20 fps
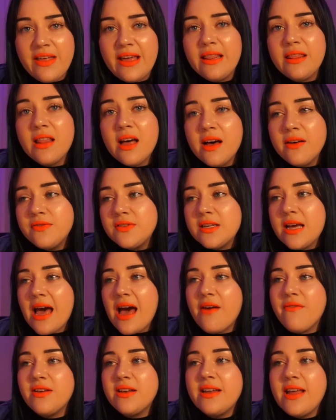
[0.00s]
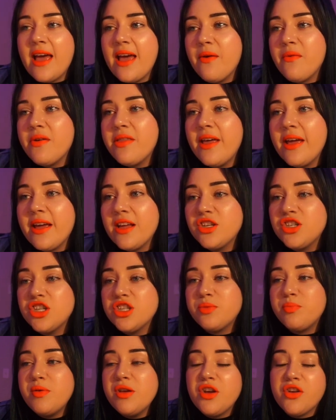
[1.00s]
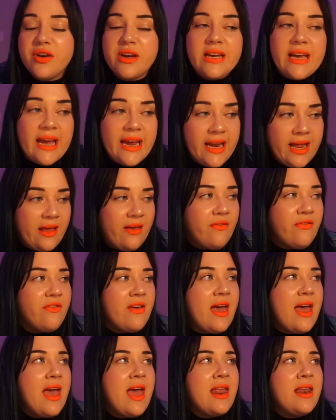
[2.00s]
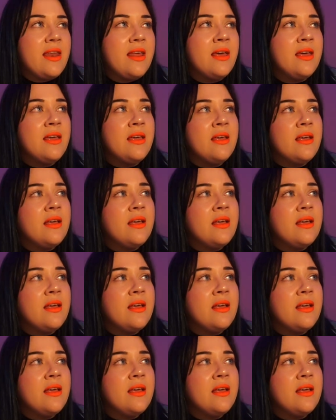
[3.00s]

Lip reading: They love to have a day where they can just be creative and